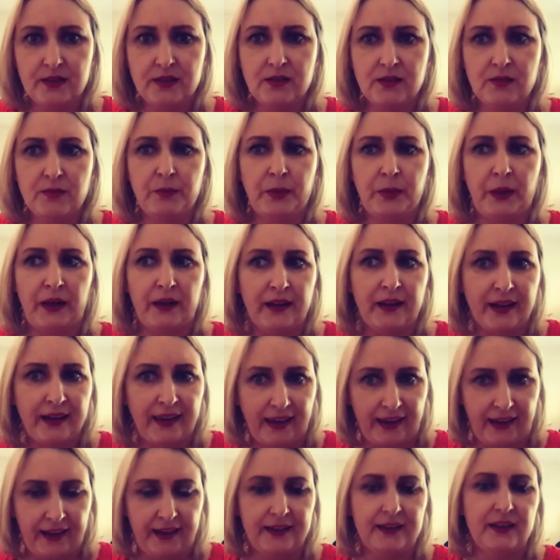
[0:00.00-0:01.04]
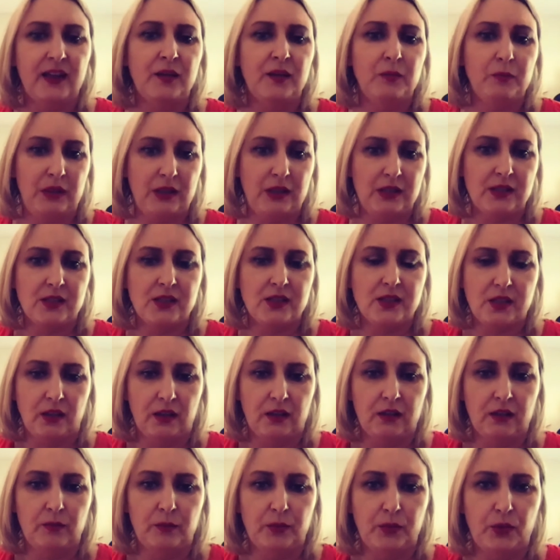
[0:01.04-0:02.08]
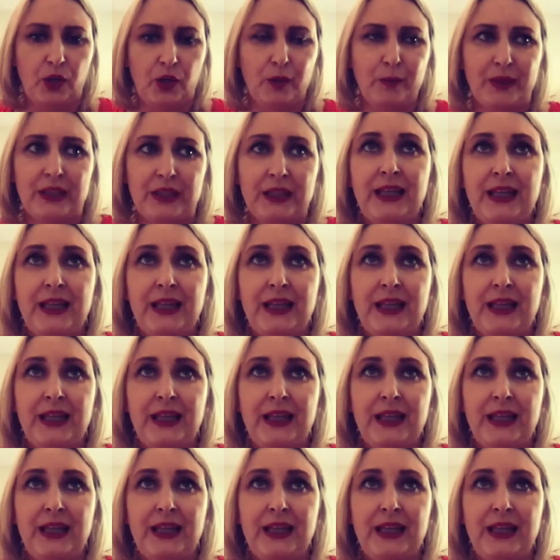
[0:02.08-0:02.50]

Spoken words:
But again, it means they're still in employment.